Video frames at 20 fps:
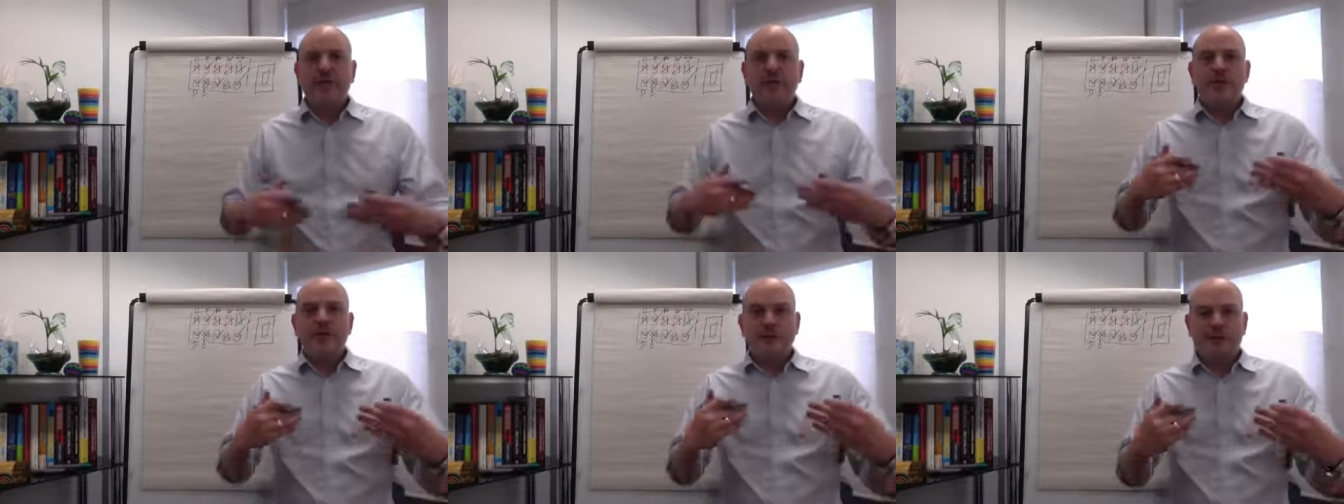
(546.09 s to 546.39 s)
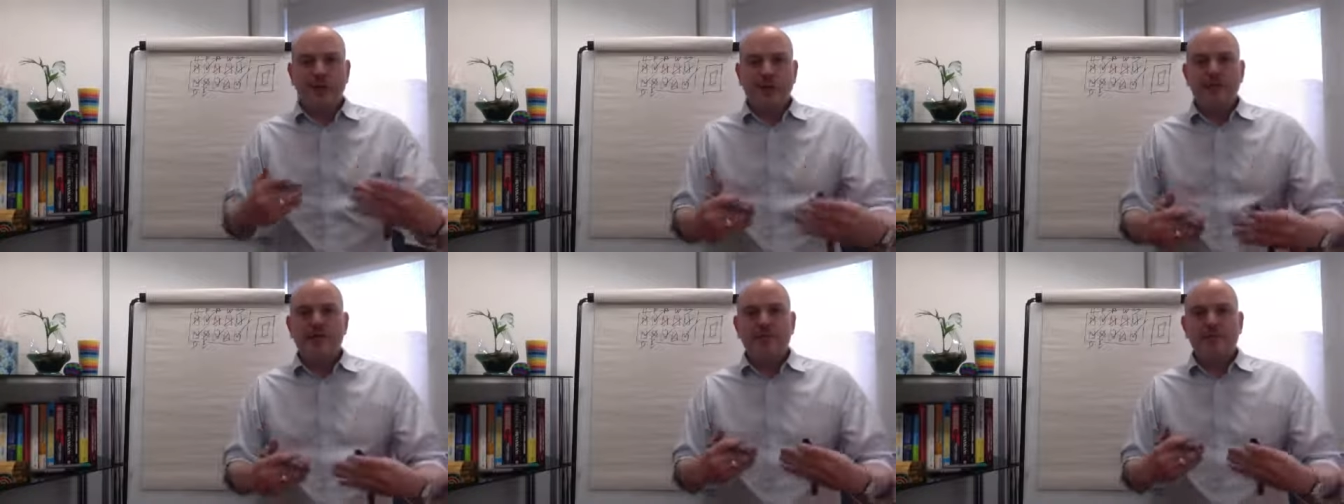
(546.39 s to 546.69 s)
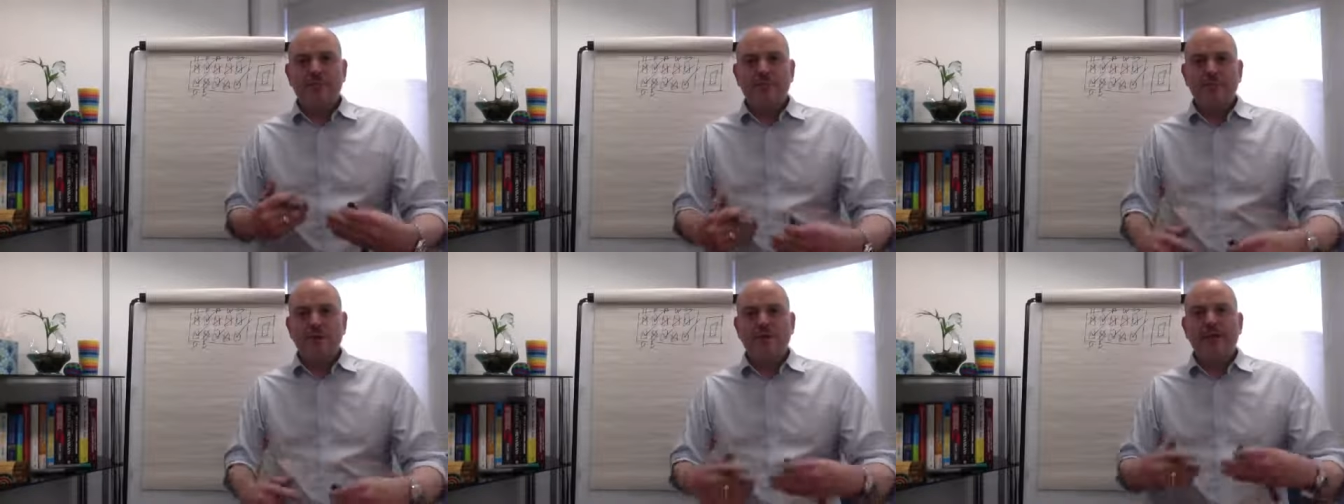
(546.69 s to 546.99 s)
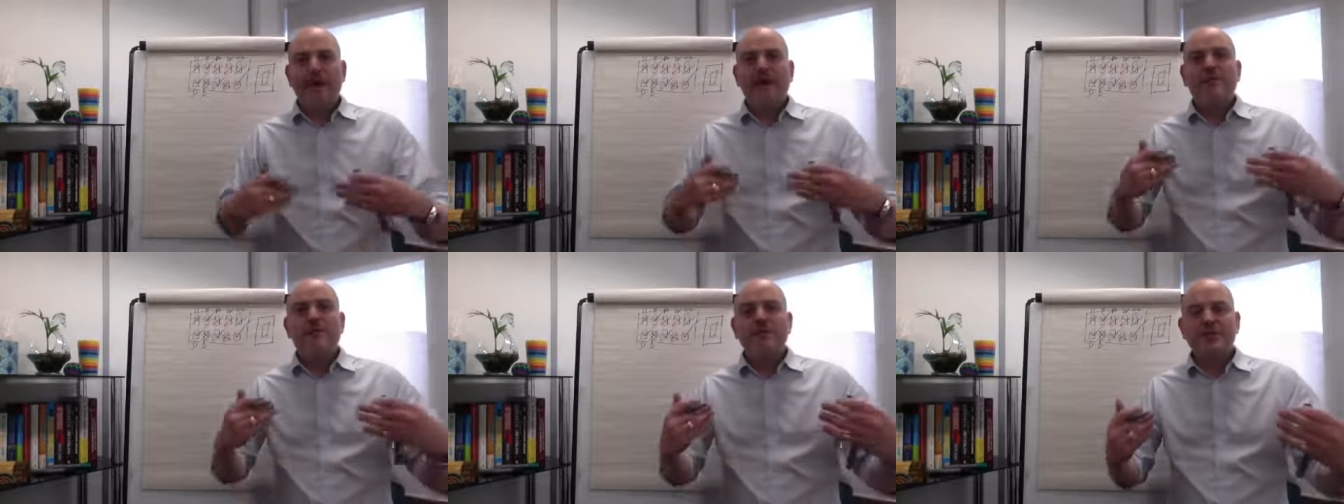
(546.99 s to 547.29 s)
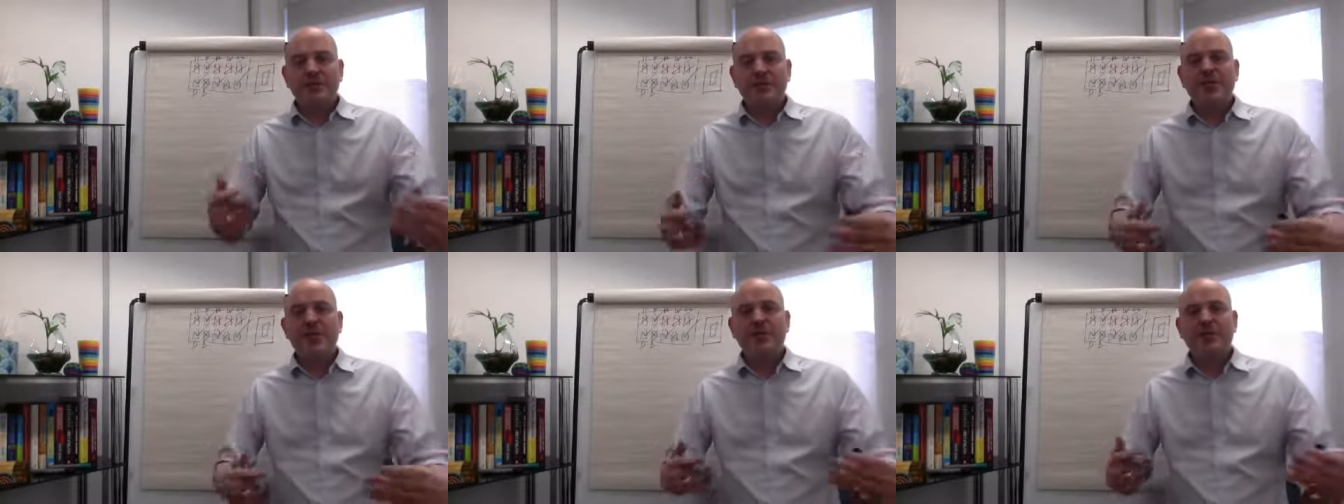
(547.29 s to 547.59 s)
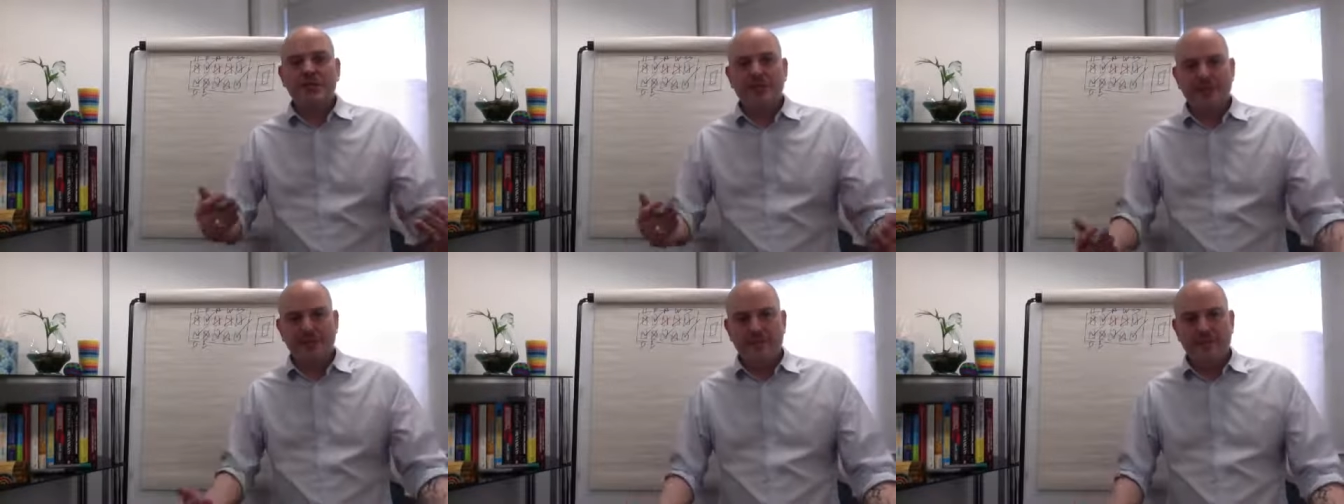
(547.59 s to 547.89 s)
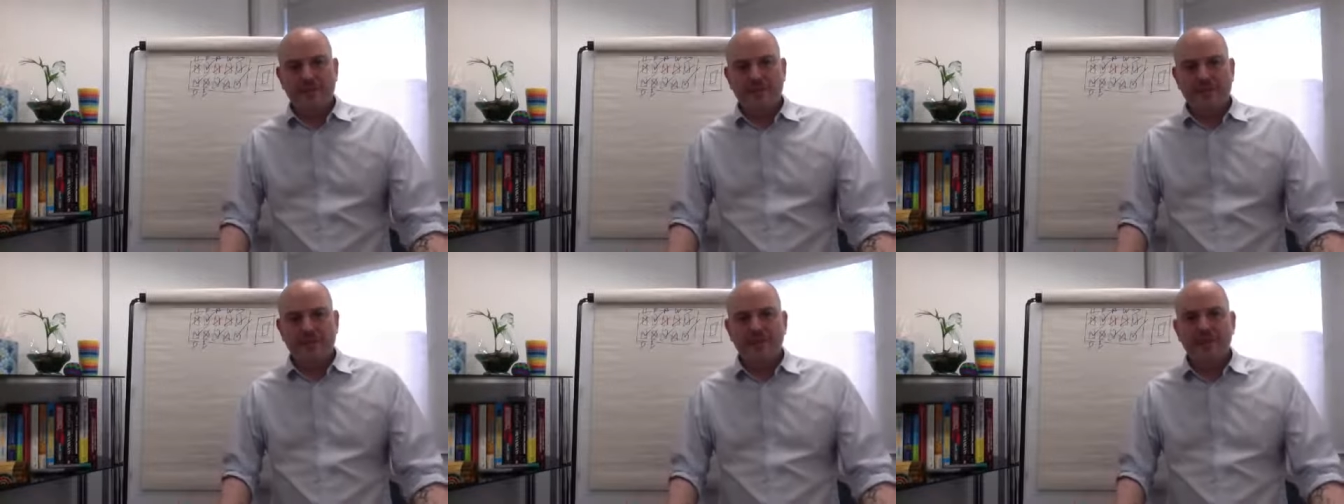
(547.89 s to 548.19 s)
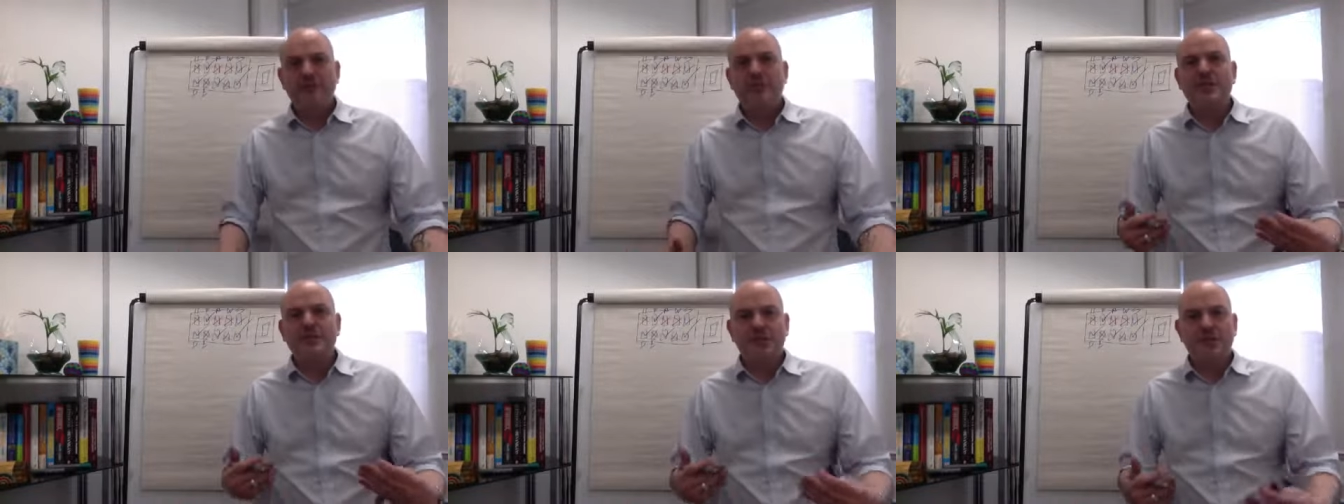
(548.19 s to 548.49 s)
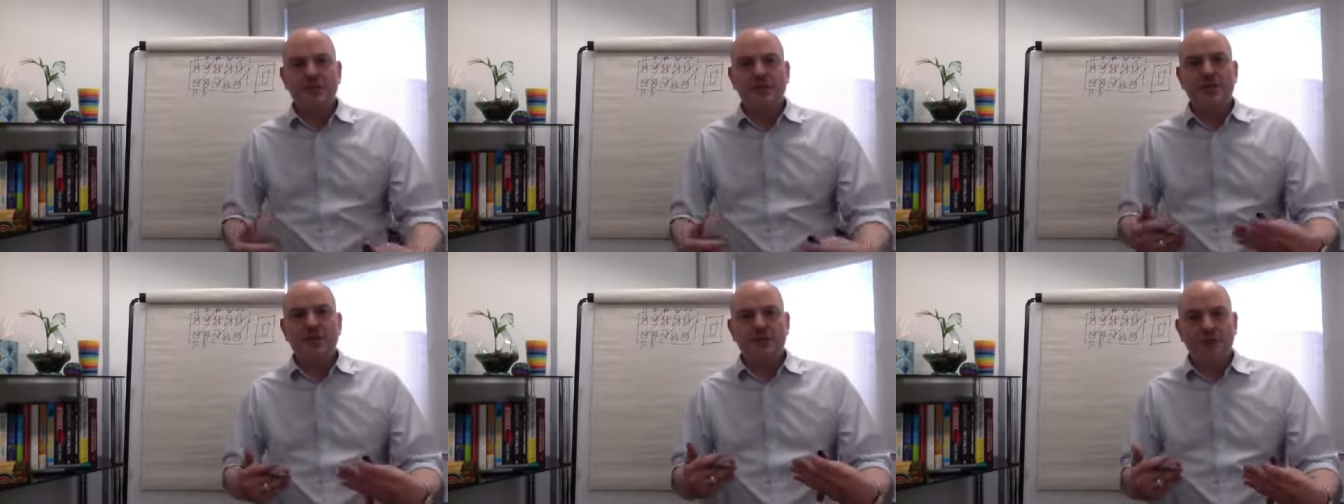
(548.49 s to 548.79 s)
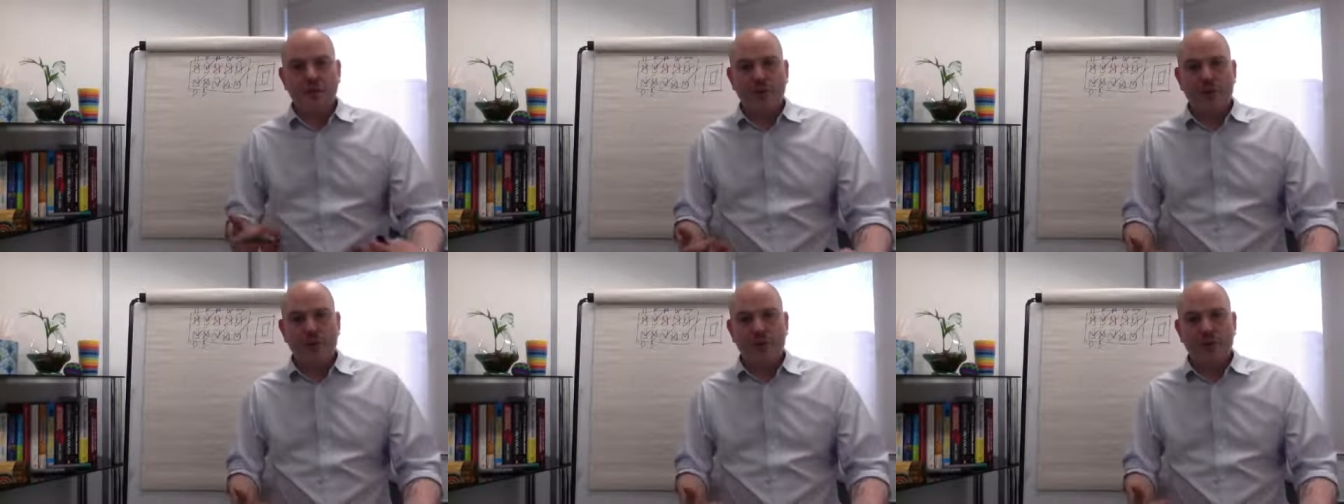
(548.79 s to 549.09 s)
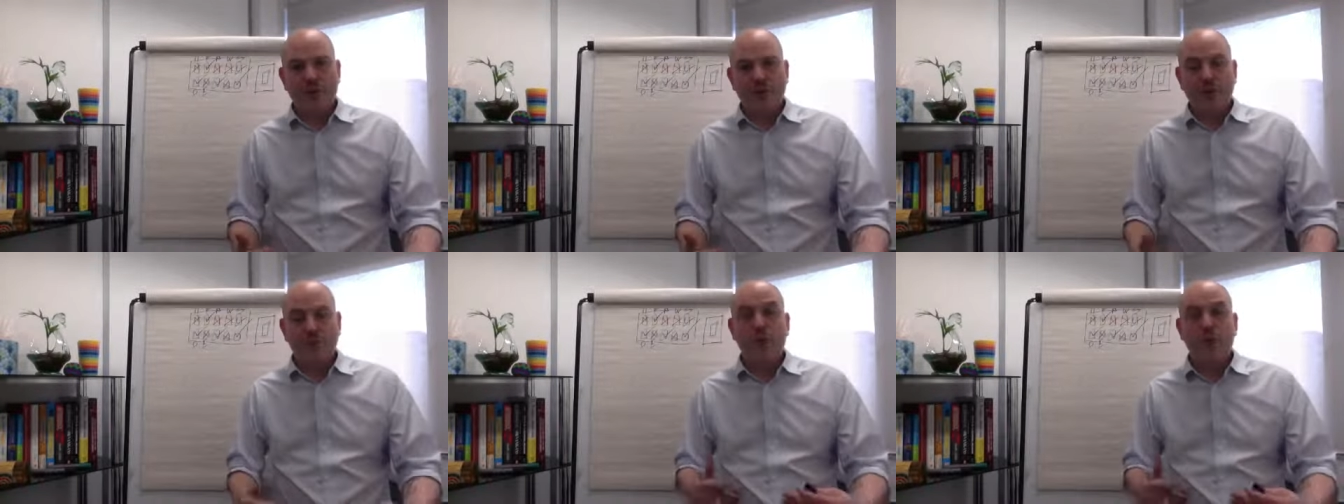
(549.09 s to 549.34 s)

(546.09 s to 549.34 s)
trying to block out certain emotions doesn't work.